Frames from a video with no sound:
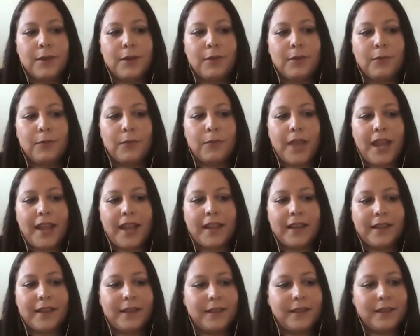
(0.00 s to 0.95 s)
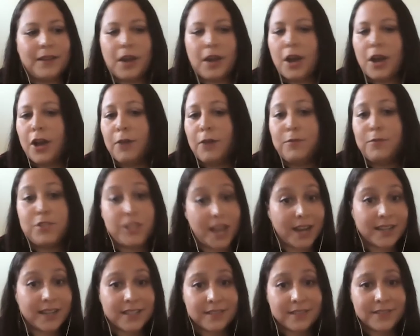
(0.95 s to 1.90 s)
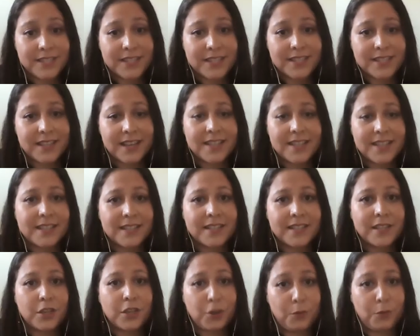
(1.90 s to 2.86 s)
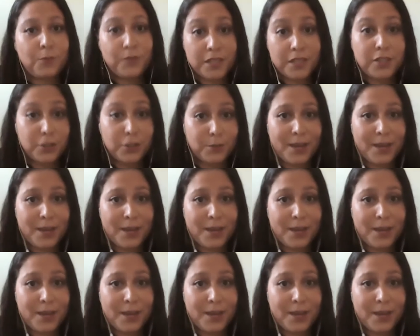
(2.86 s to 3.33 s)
like objective success is, did you make